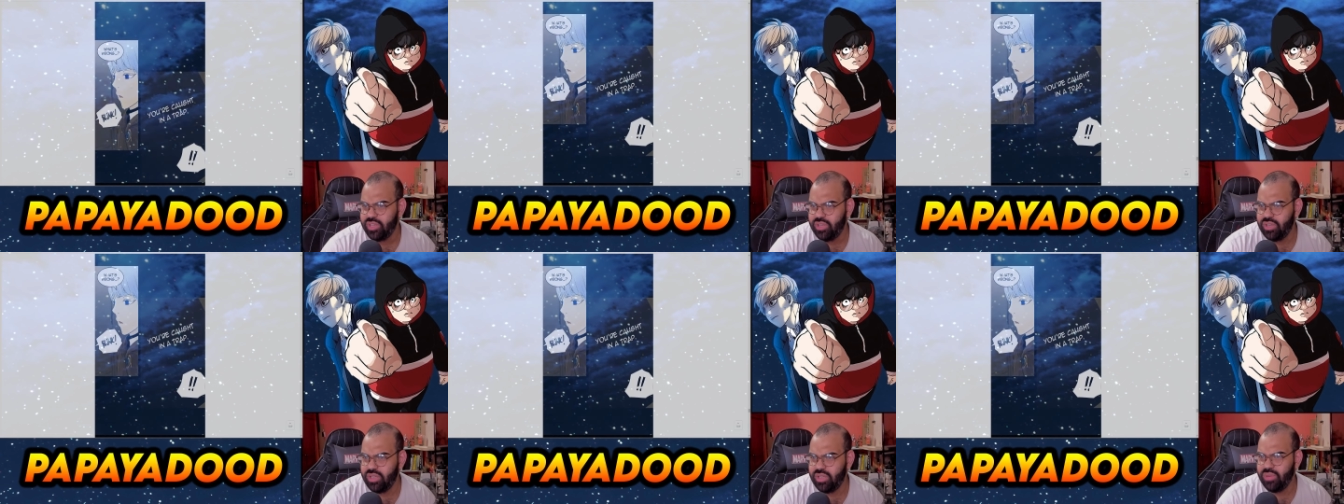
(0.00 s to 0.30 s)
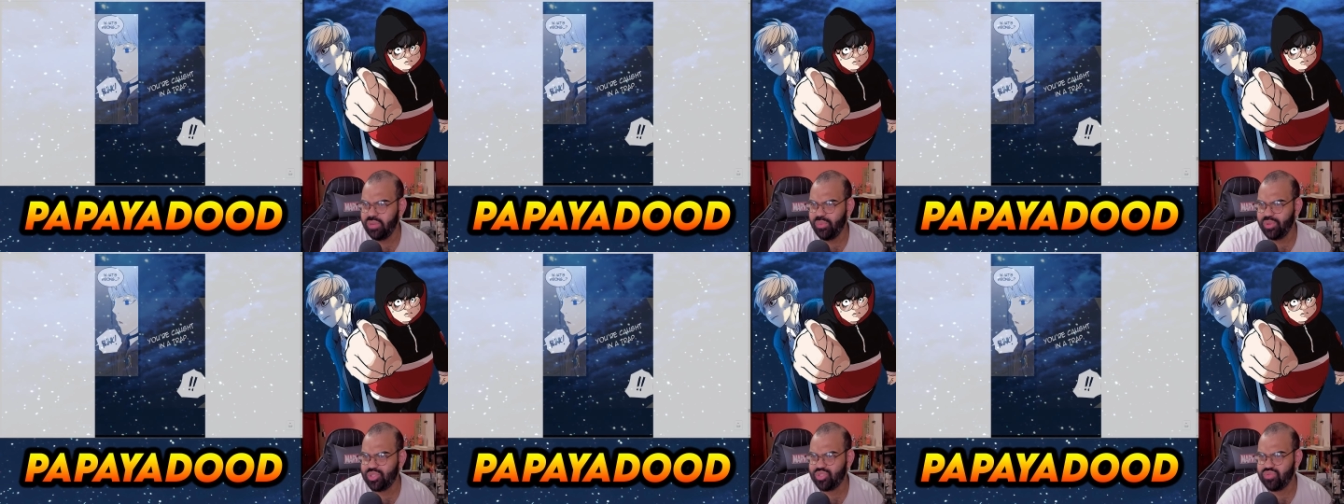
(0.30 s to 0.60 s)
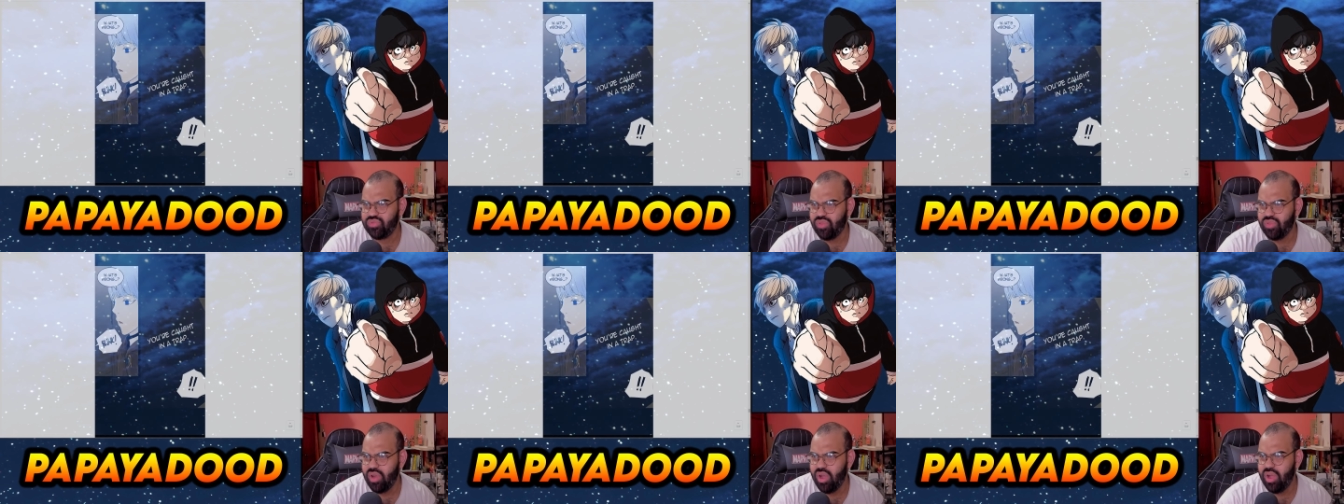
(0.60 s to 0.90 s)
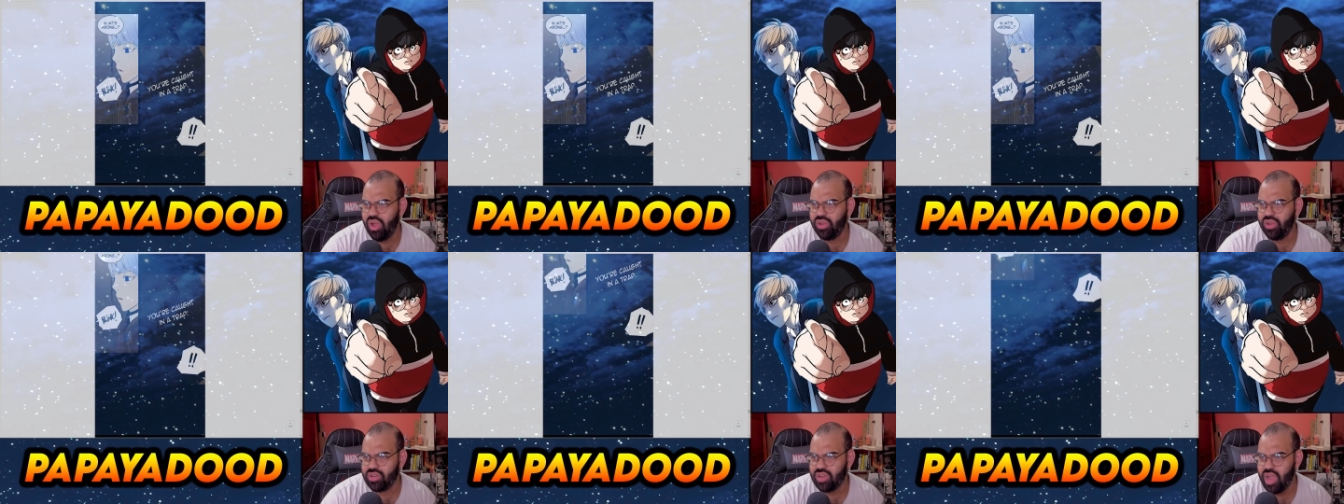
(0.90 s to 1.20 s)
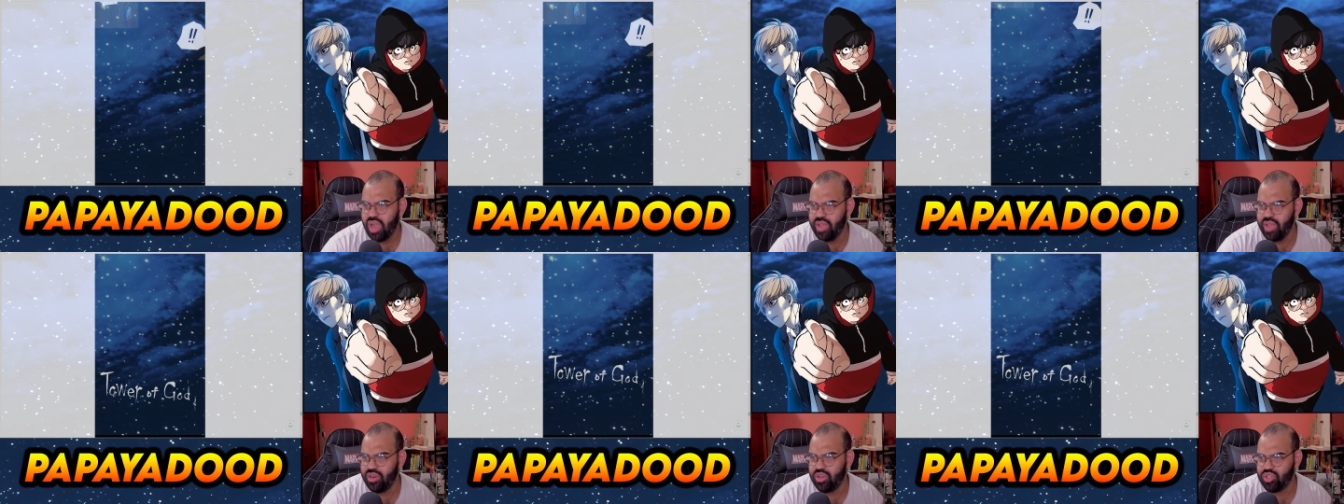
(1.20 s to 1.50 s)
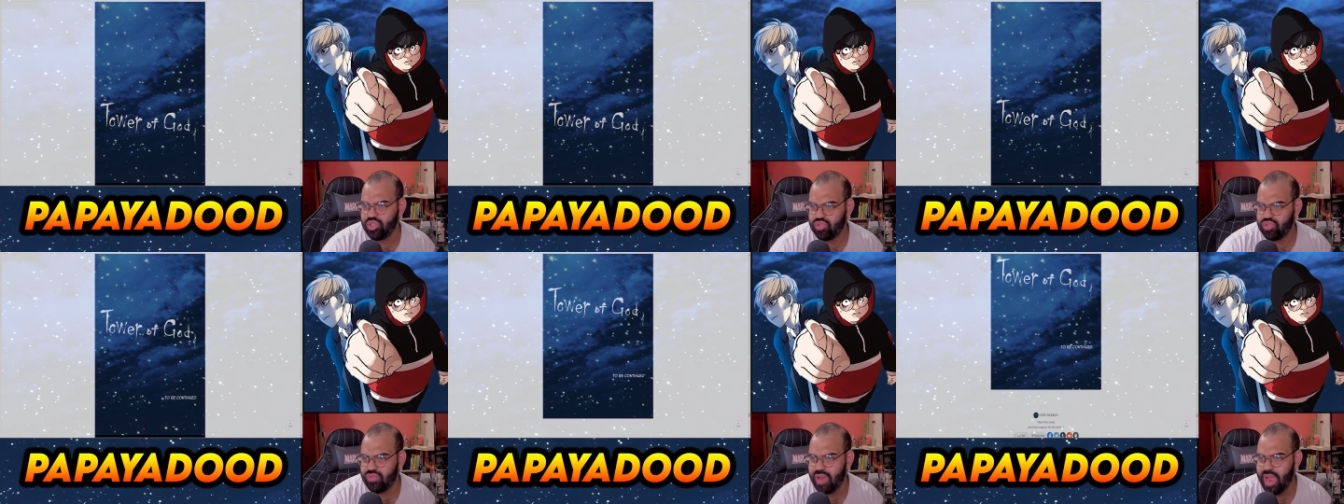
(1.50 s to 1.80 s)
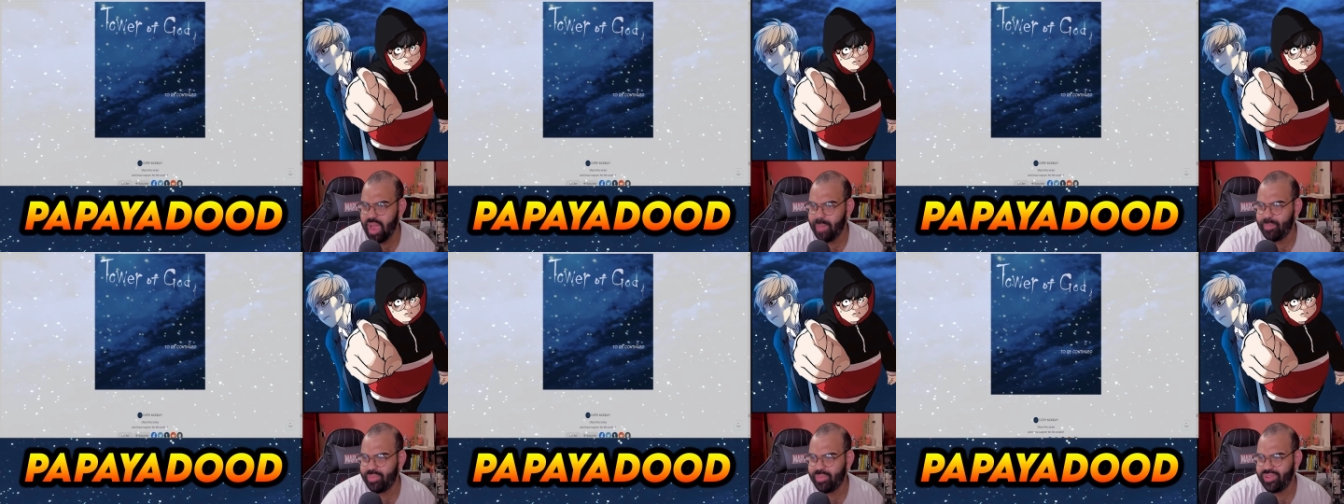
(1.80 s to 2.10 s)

Huh? What's wrong? Caught in a trap.